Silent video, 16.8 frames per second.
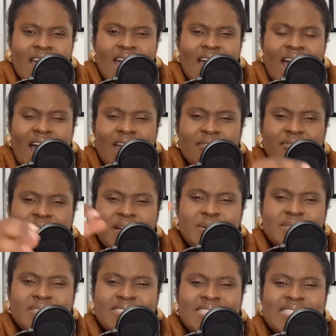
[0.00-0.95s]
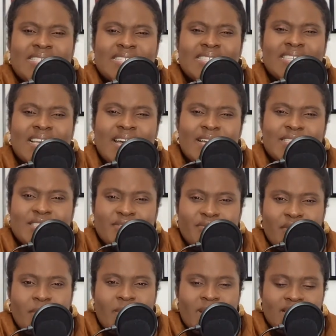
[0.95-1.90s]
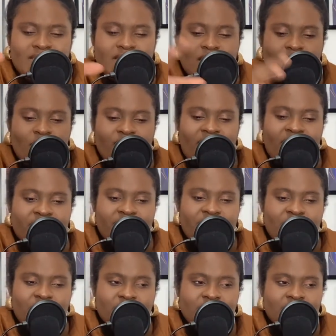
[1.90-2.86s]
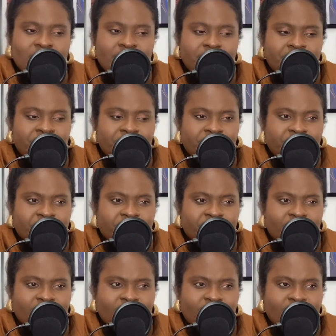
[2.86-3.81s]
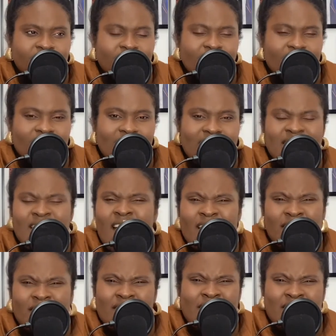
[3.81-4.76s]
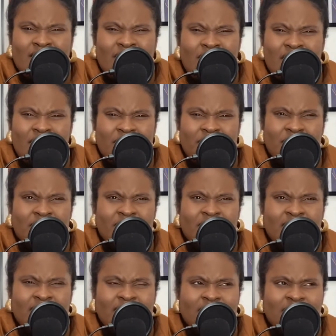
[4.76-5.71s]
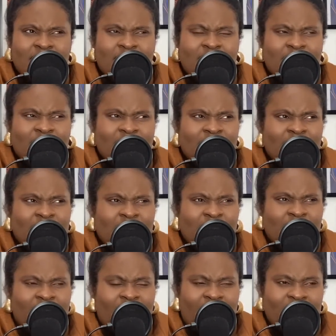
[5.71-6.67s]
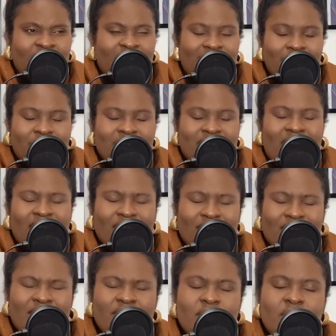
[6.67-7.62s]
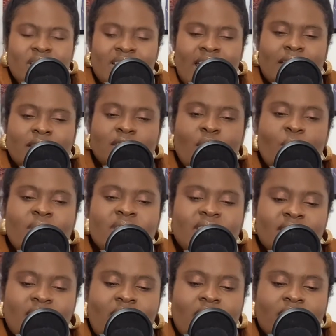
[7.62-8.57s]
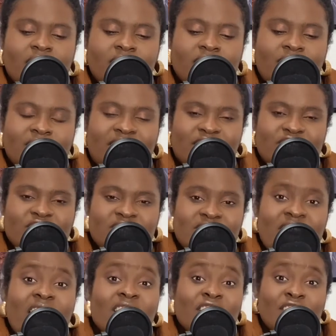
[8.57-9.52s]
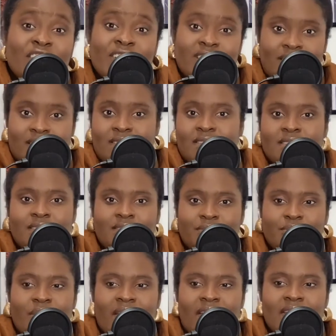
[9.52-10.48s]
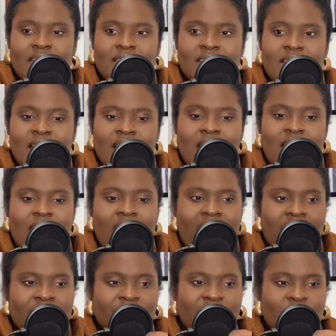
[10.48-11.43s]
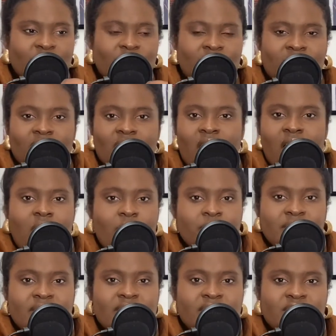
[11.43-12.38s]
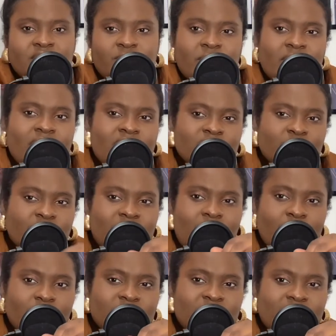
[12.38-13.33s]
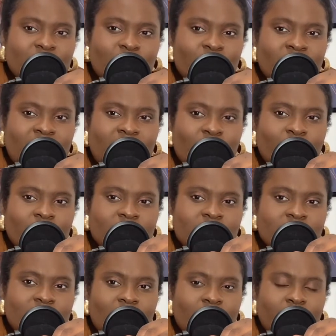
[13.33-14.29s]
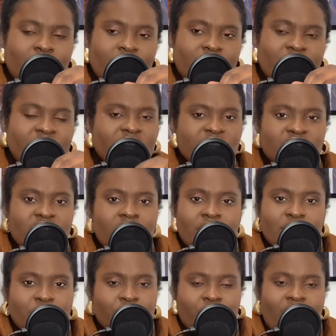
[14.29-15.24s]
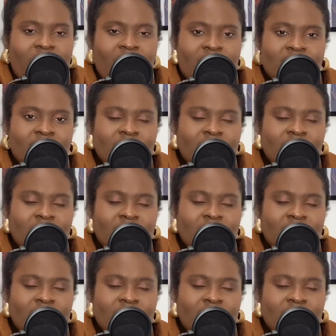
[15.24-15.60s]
I felt disgust for myself. I felt not good enough. And not even not, even like lower than not good enough, like just not good, right? I felt unaccomplished because when I was in, when I was finishing undergrad,